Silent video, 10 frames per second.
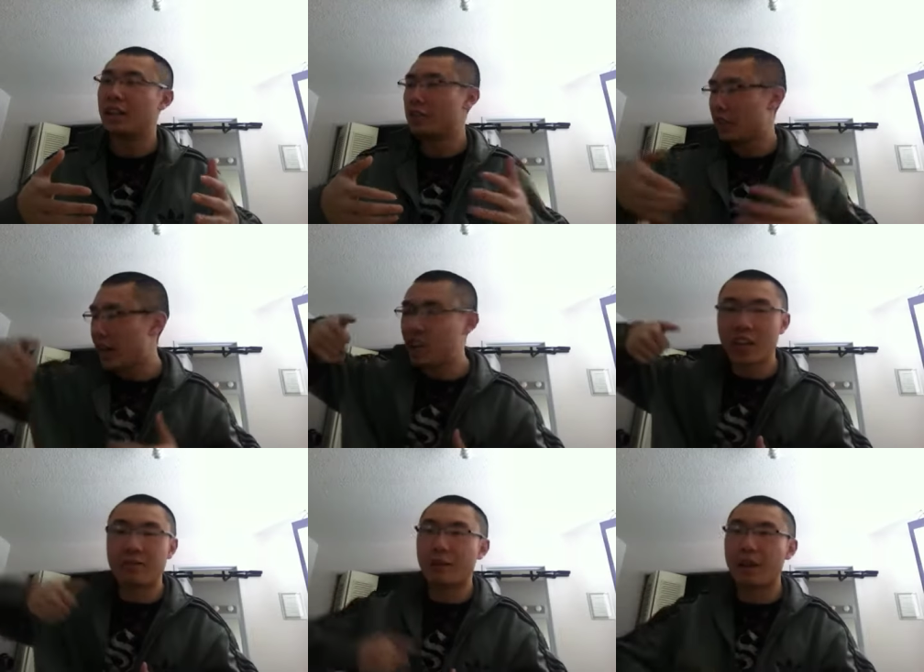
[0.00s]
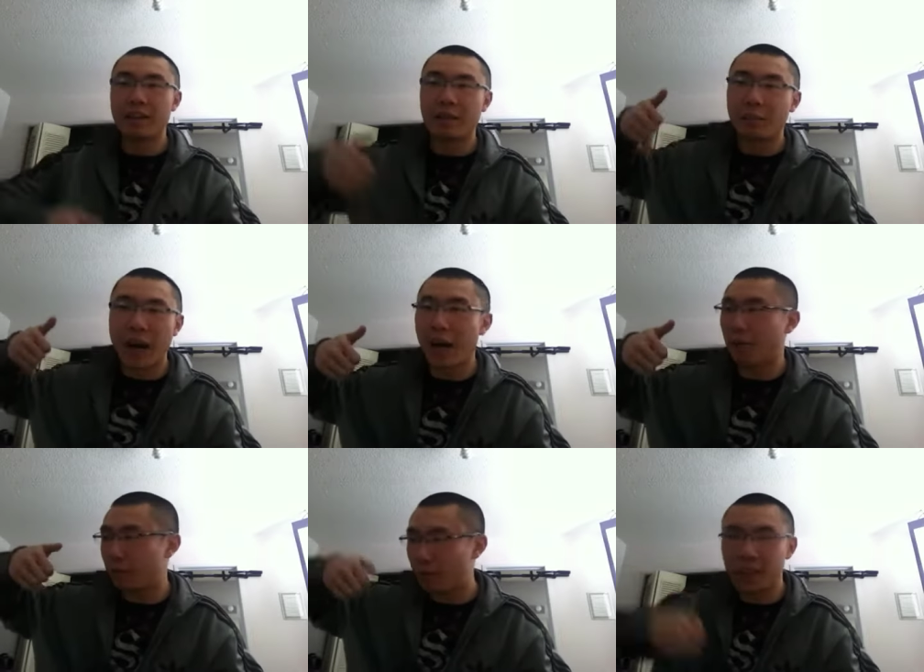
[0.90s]
You can't generate enough
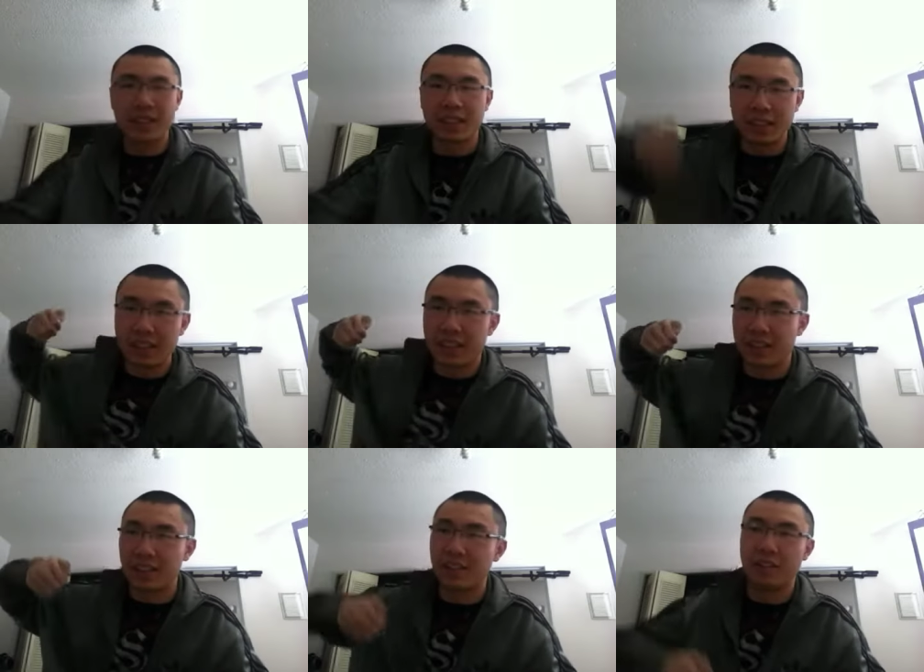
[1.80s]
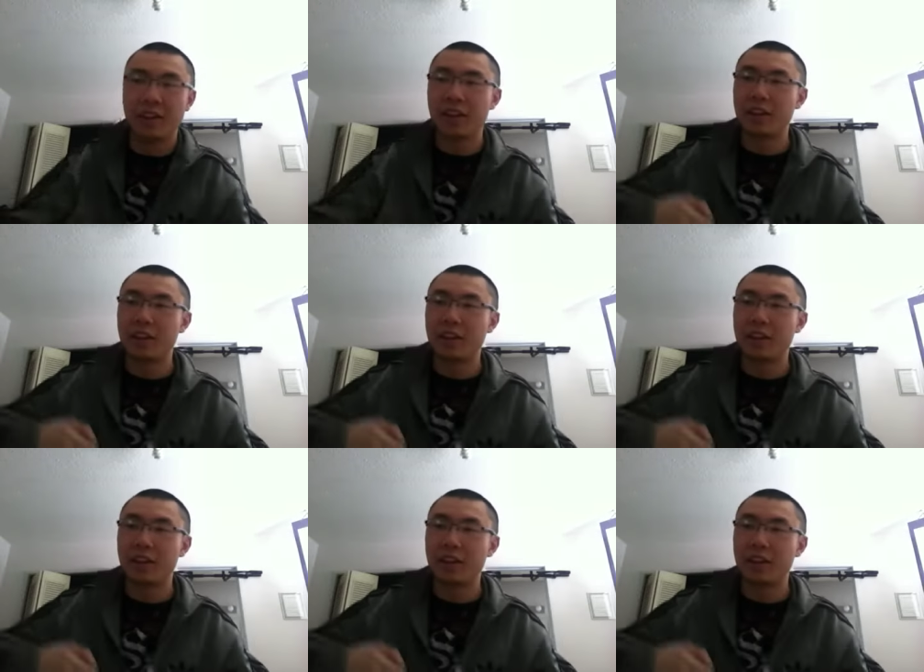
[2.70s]
power from this distance, you know?